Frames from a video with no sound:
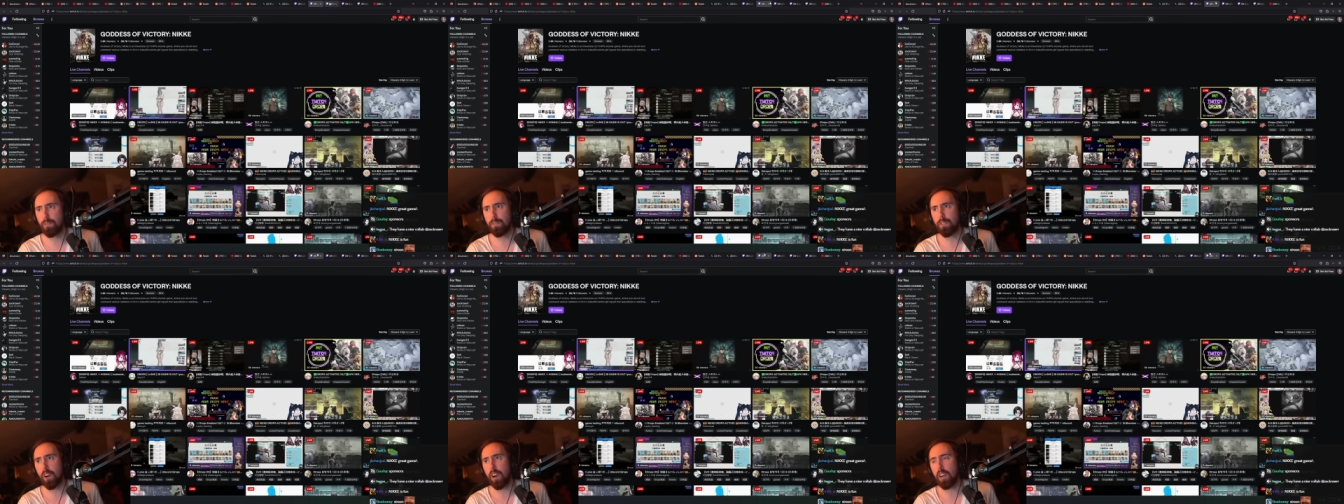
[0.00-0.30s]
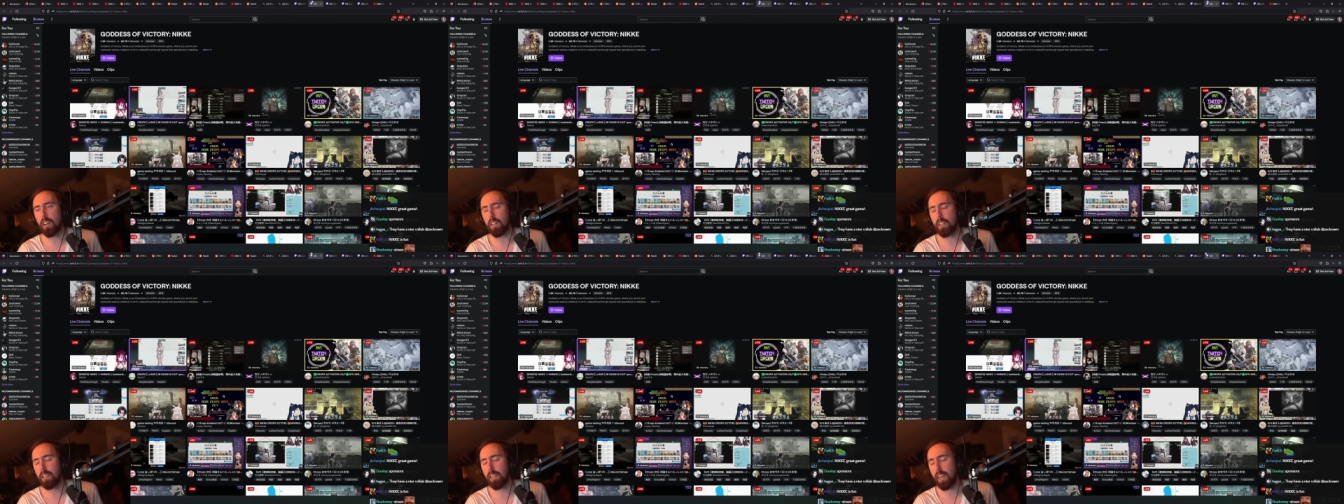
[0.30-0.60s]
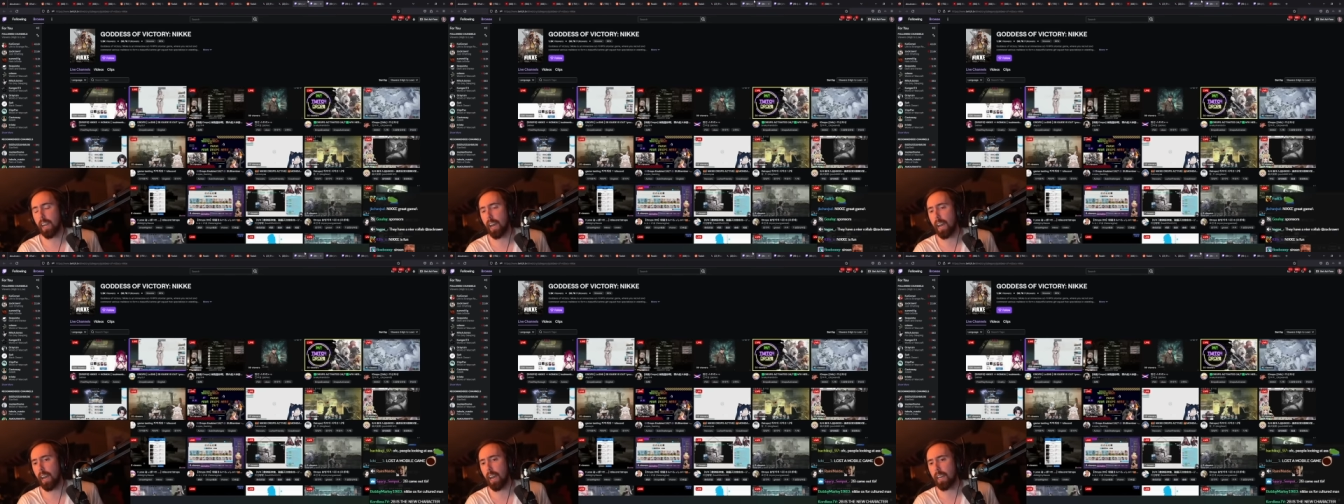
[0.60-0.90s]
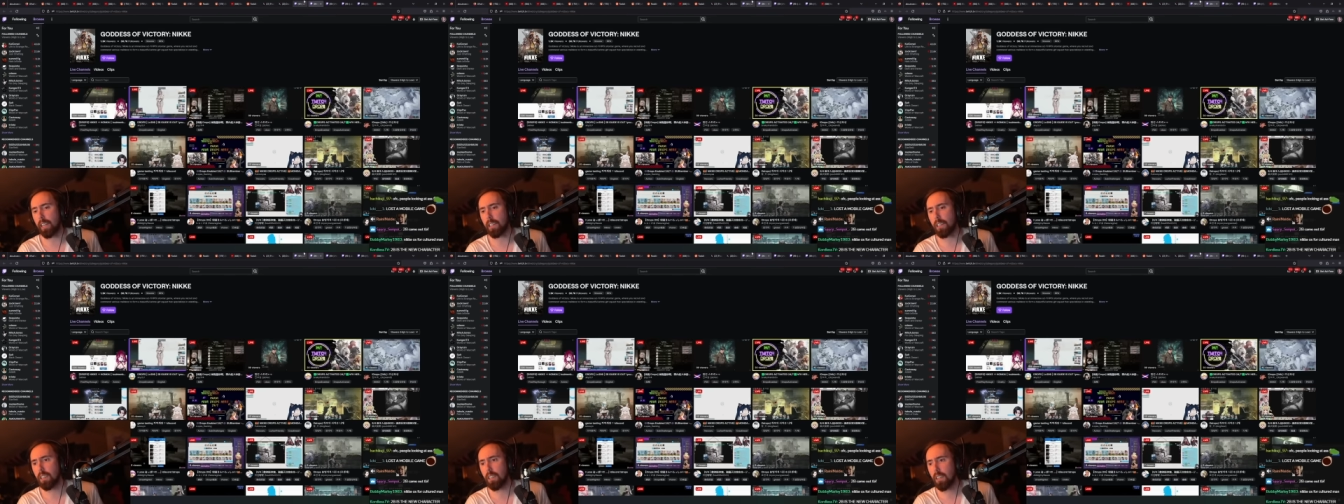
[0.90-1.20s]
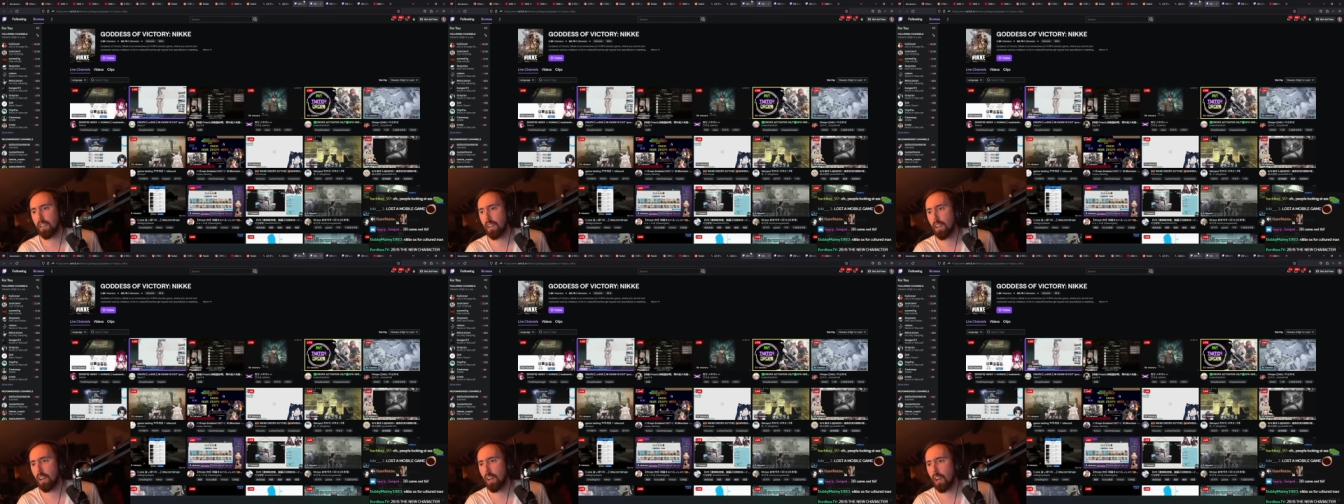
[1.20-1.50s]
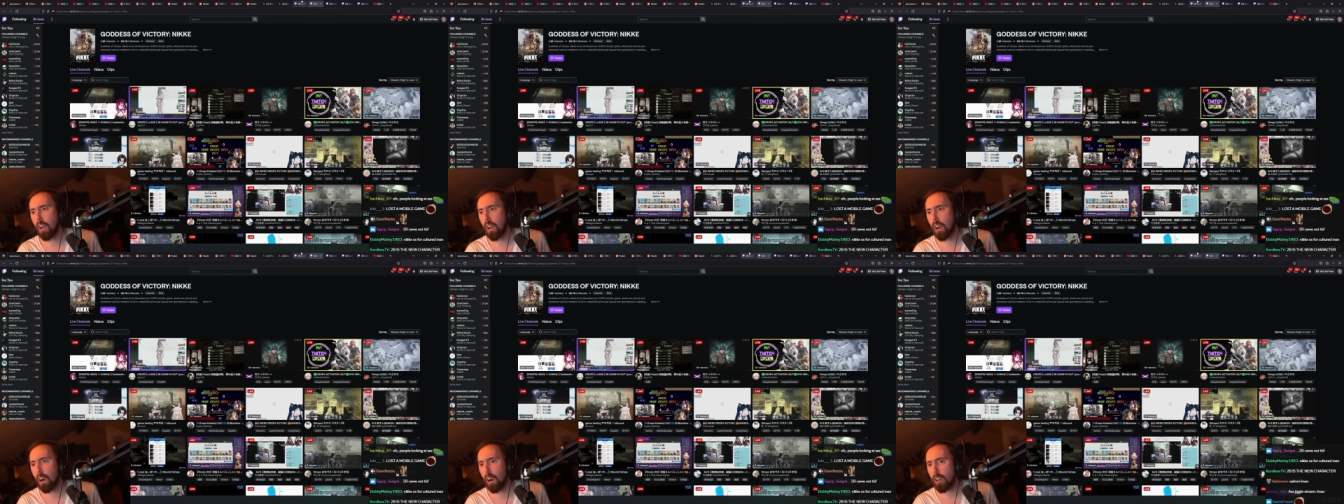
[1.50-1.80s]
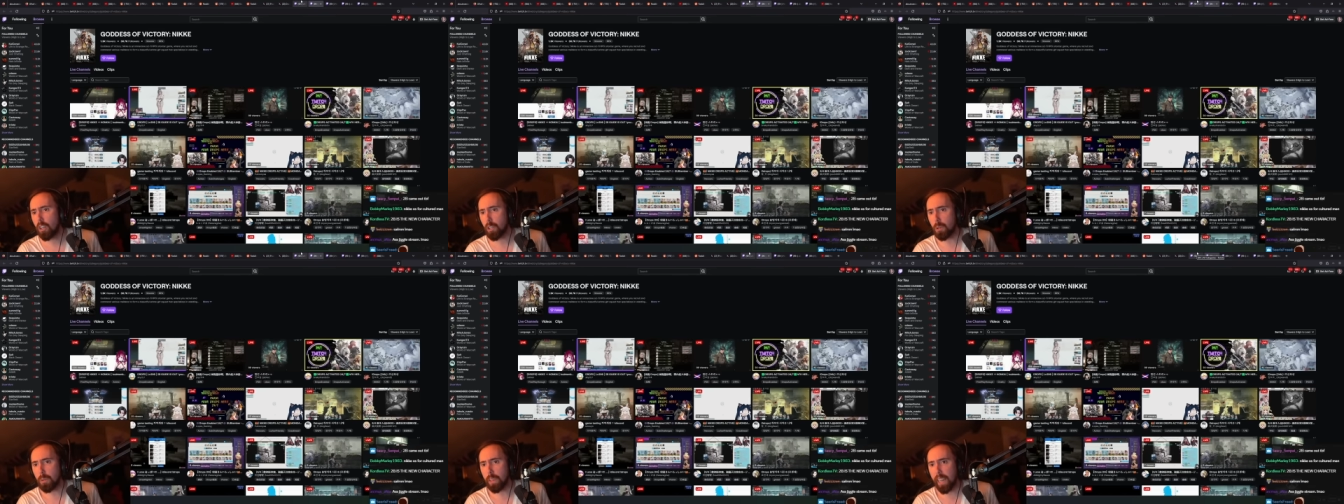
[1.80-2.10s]
fuck that.
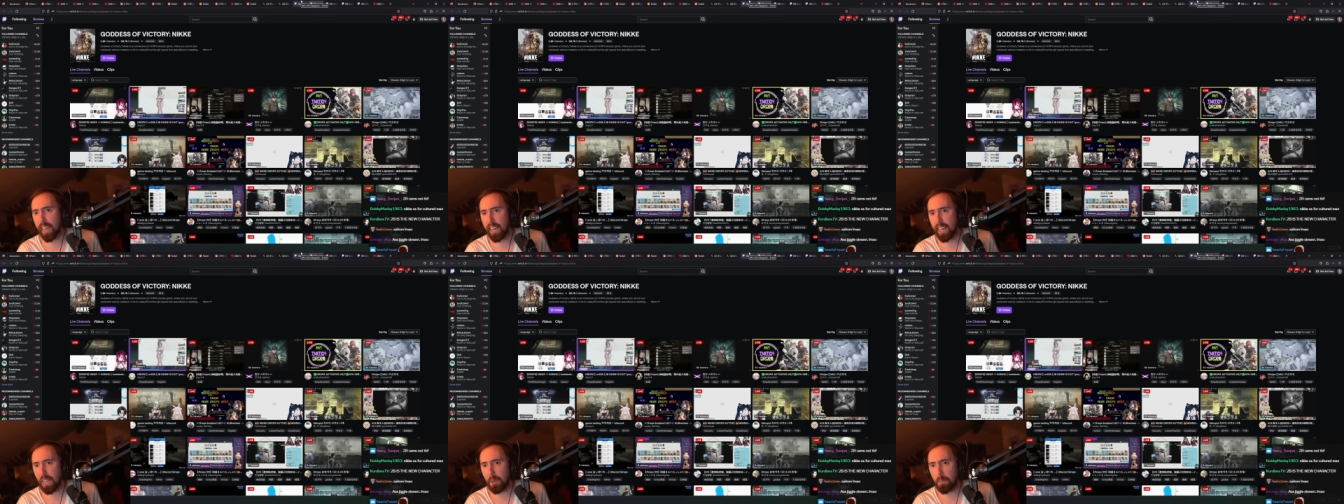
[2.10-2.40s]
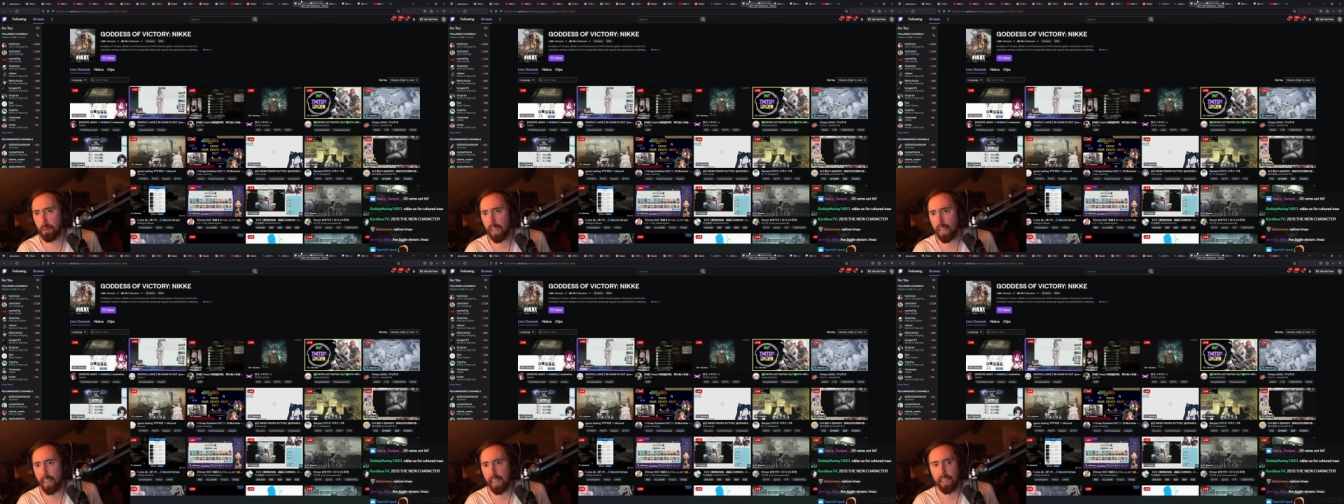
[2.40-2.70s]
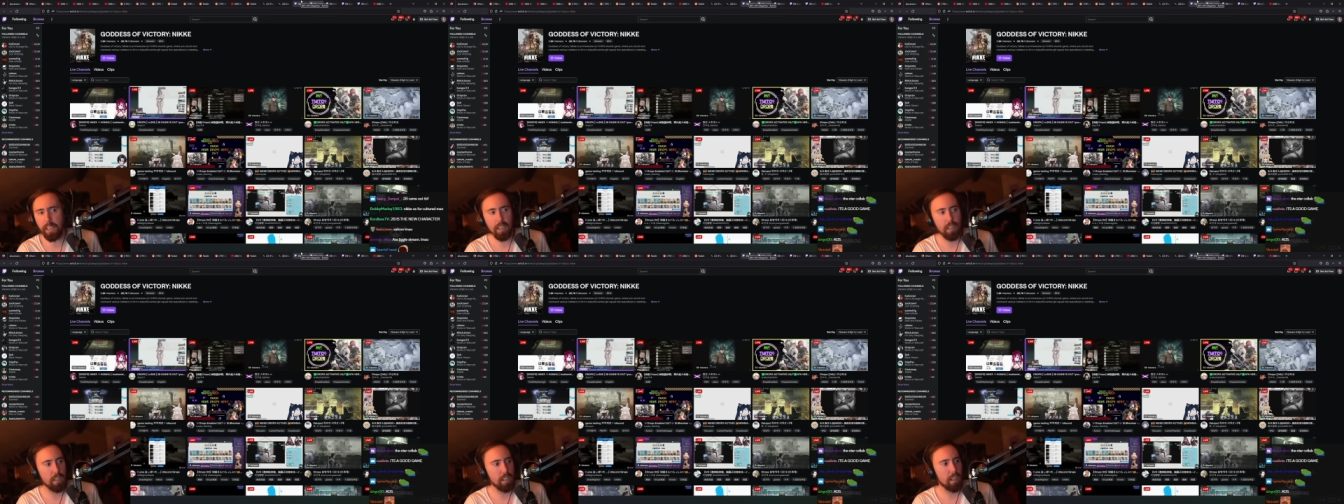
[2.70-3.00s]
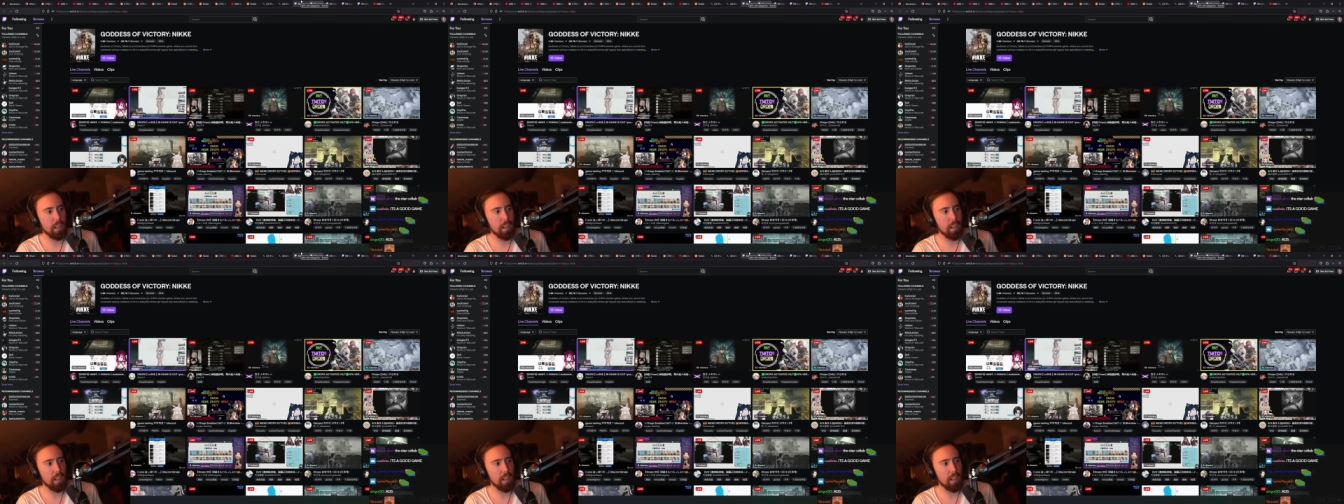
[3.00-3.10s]
Are you kidding me?